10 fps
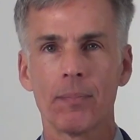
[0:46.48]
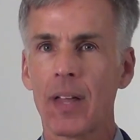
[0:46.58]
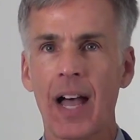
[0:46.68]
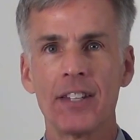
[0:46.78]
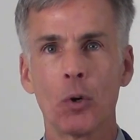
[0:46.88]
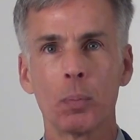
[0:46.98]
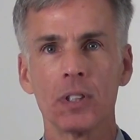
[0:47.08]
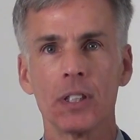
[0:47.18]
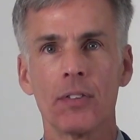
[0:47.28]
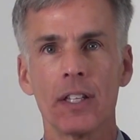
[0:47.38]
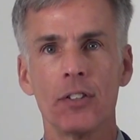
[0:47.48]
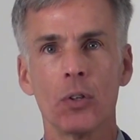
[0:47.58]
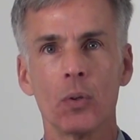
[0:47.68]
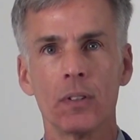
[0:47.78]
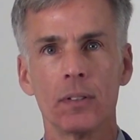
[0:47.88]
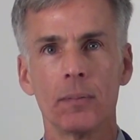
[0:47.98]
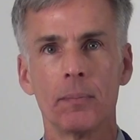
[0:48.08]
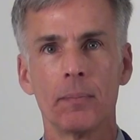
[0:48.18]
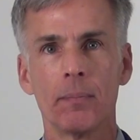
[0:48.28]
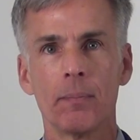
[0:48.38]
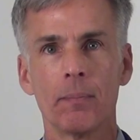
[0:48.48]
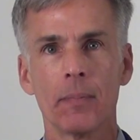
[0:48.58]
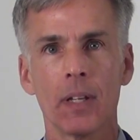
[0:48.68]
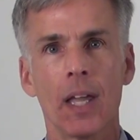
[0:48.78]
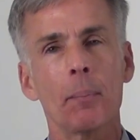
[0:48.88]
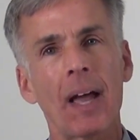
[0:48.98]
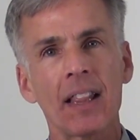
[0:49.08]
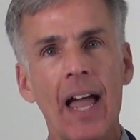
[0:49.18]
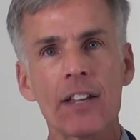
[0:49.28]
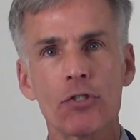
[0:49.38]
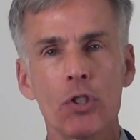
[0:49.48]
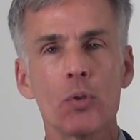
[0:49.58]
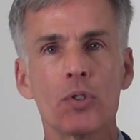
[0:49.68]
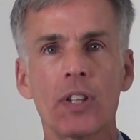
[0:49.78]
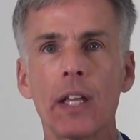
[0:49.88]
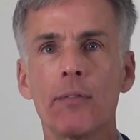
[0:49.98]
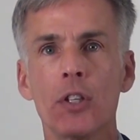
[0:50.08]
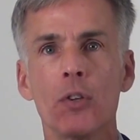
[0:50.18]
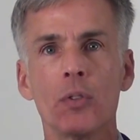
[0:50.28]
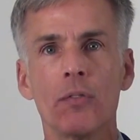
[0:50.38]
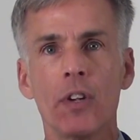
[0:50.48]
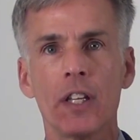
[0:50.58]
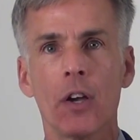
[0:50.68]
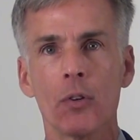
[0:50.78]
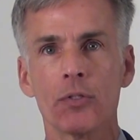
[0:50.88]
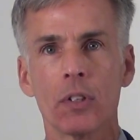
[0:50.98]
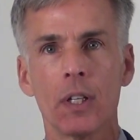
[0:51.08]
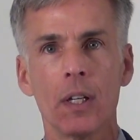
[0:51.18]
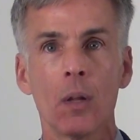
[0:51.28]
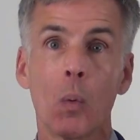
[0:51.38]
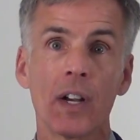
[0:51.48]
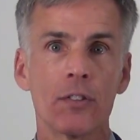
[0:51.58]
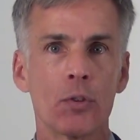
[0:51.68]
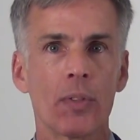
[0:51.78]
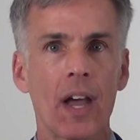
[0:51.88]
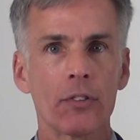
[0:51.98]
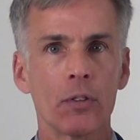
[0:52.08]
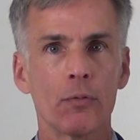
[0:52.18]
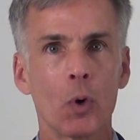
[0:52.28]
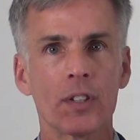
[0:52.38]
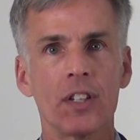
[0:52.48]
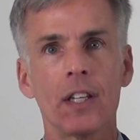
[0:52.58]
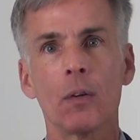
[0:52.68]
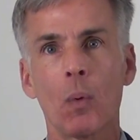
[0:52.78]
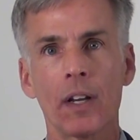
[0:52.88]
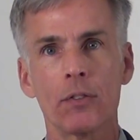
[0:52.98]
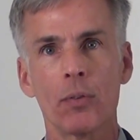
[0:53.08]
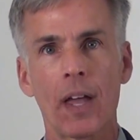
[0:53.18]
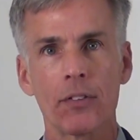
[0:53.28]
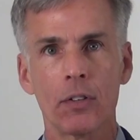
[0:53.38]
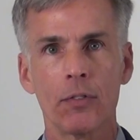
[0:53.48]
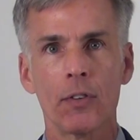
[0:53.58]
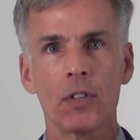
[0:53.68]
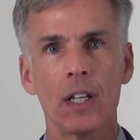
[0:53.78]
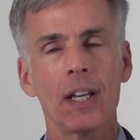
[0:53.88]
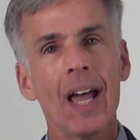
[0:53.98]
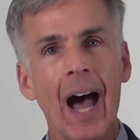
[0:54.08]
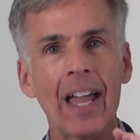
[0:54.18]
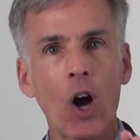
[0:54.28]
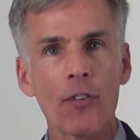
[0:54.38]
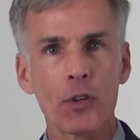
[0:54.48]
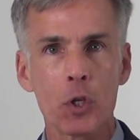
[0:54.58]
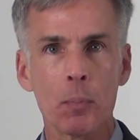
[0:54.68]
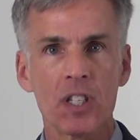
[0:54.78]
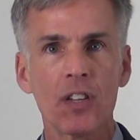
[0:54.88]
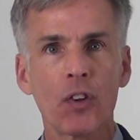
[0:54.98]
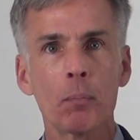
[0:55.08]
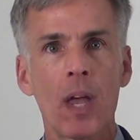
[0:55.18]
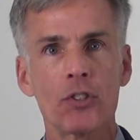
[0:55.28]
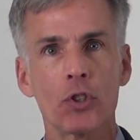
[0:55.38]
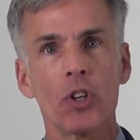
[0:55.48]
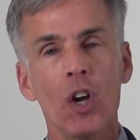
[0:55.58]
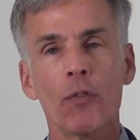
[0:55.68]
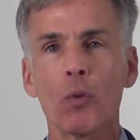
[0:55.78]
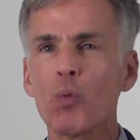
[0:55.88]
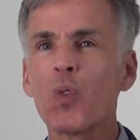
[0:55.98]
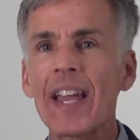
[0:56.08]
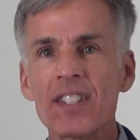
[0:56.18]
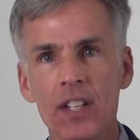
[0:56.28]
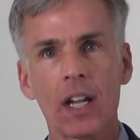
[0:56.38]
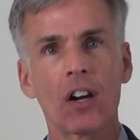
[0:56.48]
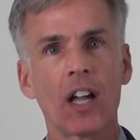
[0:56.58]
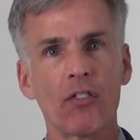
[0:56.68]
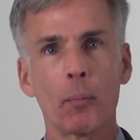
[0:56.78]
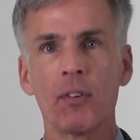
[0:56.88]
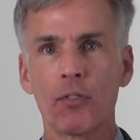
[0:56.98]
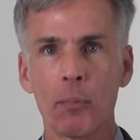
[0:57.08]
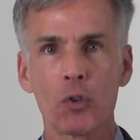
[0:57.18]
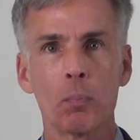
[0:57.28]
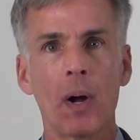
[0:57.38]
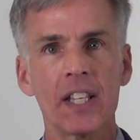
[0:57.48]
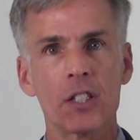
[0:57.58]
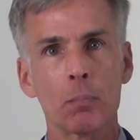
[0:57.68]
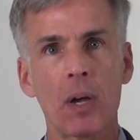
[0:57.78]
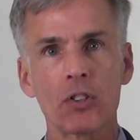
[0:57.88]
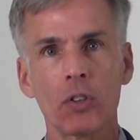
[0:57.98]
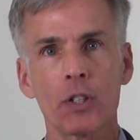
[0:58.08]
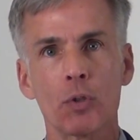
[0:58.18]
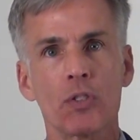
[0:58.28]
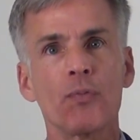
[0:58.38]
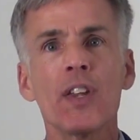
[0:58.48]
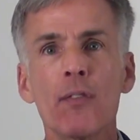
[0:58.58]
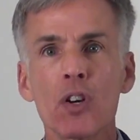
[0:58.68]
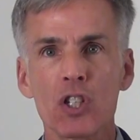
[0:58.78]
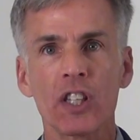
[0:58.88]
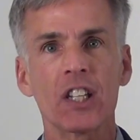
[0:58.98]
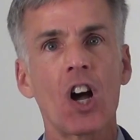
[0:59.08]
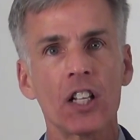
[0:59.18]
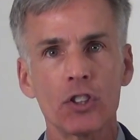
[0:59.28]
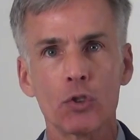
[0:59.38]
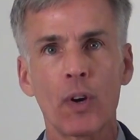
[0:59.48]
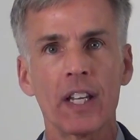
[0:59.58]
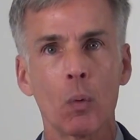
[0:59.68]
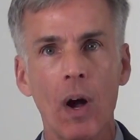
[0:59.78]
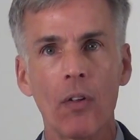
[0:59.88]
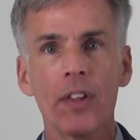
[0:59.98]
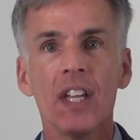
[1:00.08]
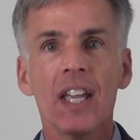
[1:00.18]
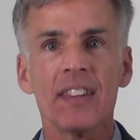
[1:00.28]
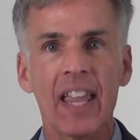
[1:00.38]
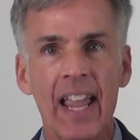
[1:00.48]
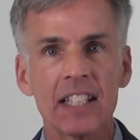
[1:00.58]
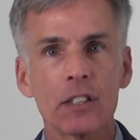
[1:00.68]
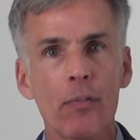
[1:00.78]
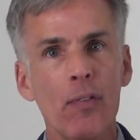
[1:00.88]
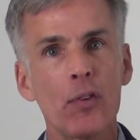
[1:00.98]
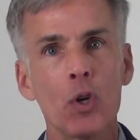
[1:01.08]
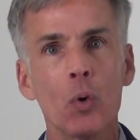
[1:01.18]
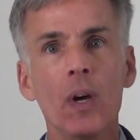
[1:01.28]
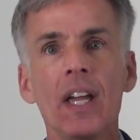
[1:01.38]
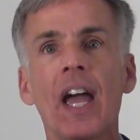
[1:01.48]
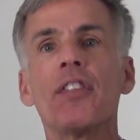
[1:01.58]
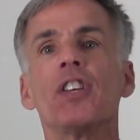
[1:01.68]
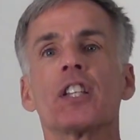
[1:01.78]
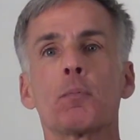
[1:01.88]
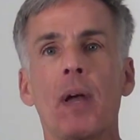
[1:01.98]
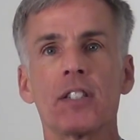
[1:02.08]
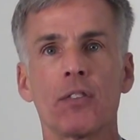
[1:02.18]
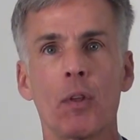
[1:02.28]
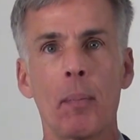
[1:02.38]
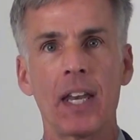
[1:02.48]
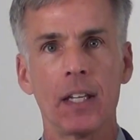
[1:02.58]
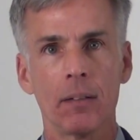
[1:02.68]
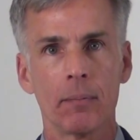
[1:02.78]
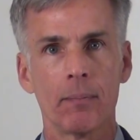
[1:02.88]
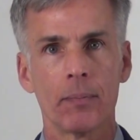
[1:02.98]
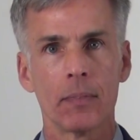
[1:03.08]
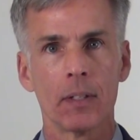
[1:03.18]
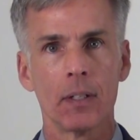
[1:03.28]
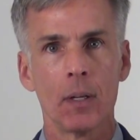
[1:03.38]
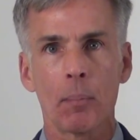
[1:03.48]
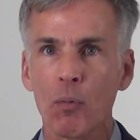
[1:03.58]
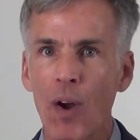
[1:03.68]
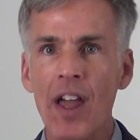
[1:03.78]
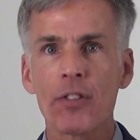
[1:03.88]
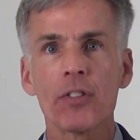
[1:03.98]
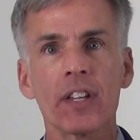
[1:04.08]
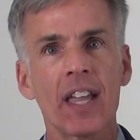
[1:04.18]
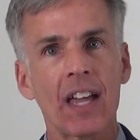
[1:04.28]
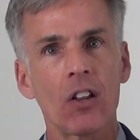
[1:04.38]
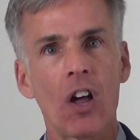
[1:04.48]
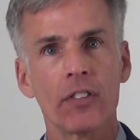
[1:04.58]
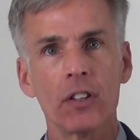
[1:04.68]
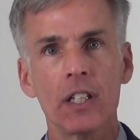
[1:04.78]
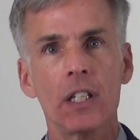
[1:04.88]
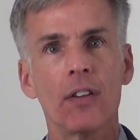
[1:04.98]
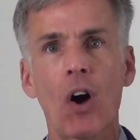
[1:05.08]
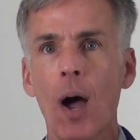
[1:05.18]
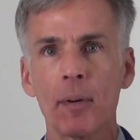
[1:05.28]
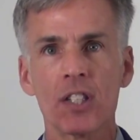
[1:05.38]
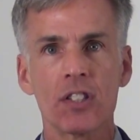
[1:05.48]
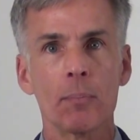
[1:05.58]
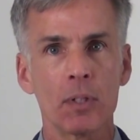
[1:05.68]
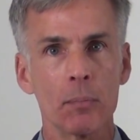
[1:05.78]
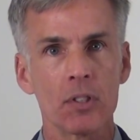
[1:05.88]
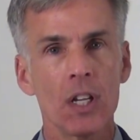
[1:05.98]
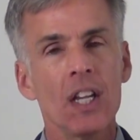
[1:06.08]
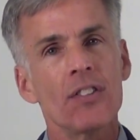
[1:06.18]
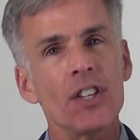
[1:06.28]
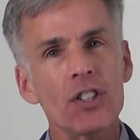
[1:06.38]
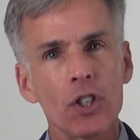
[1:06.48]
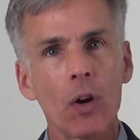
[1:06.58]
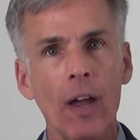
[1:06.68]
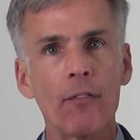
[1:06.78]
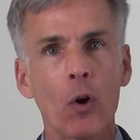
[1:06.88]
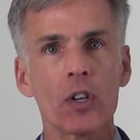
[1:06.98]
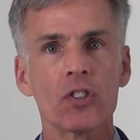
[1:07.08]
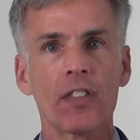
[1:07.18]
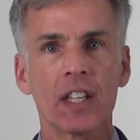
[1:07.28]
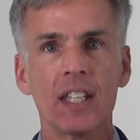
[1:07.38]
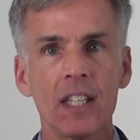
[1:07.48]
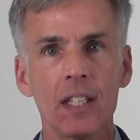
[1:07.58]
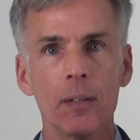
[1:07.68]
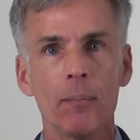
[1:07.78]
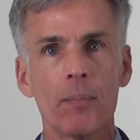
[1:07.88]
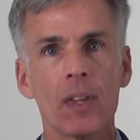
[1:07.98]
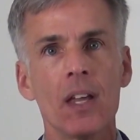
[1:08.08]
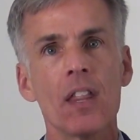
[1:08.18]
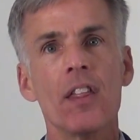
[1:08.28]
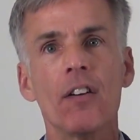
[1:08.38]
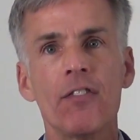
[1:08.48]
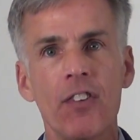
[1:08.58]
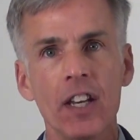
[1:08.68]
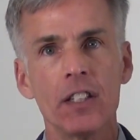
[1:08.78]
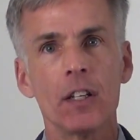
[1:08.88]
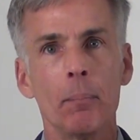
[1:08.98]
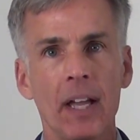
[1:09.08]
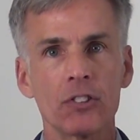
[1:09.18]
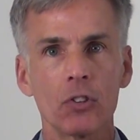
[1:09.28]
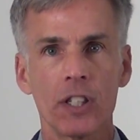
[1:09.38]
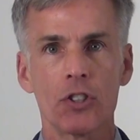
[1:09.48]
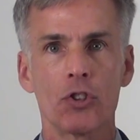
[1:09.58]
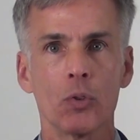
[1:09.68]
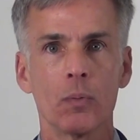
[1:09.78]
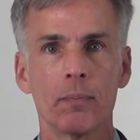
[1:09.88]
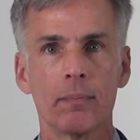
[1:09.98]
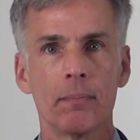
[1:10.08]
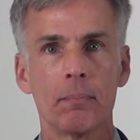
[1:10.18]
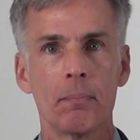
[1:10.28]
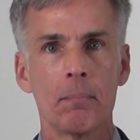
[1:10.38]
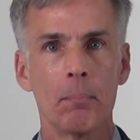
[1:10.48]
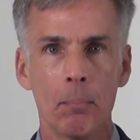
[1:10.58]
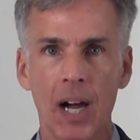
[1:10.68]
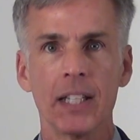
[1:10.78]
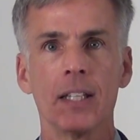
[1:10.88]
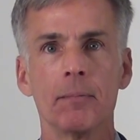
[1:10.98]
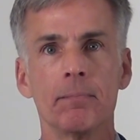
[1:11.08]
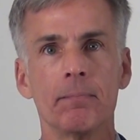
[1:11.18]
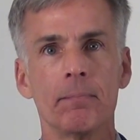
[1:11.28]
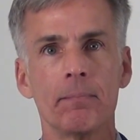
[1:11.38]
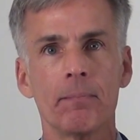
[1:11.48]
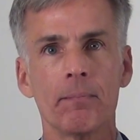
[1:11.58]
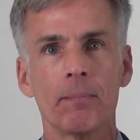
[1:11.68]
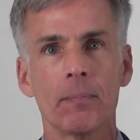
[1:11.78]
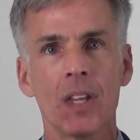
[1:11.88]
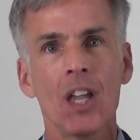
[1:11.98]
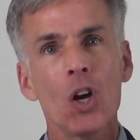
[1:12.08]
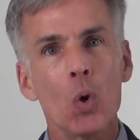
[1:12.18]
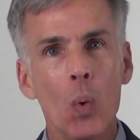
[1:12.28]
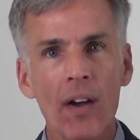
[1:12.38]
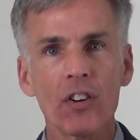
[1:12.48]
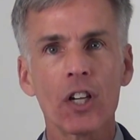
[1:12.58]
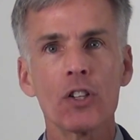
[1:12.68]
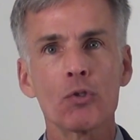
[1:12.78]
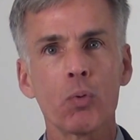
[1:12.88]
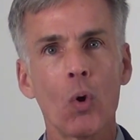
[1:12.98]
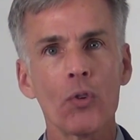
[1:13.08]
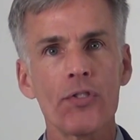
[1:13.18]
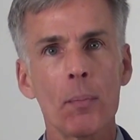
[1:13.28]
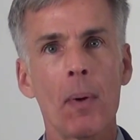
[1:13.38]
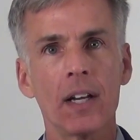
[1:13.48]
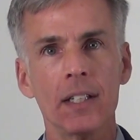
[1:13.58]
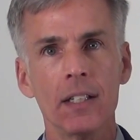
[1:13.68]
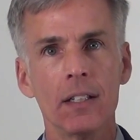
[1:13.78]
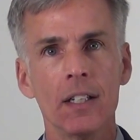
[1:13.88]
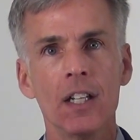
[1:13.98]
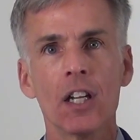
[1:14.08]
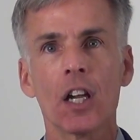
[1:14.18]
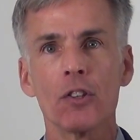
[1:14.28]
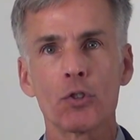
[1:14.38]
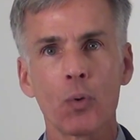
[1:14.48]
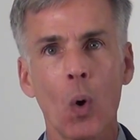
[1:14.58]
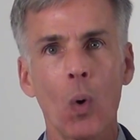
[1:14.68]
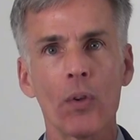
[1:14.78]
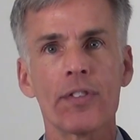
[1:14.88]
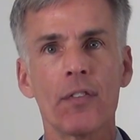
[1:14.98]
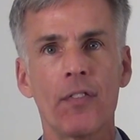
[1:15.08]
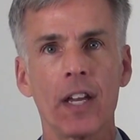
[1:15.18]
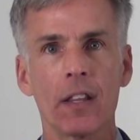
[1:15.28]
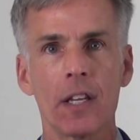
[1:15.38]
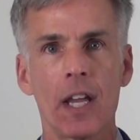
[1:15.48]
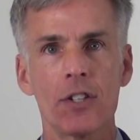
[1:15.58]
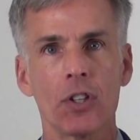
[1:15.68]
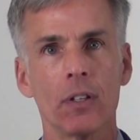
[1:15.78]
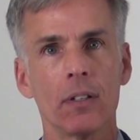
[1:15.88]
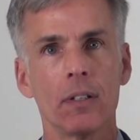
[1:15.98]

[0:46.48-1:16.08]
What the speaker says: I don't believe they do. In my last two State of the Union videos, one in 2014 and one in 2015, I offered specific measures for wresting our government from those moneyed special interests feverishly concentrating wealth in the hands of the few at the expense of the many. But rather catalog the litany of ominous symptoms, this year I focus on the key, the fundamental issue: money. Whoever controls the money controls the fate of the nation.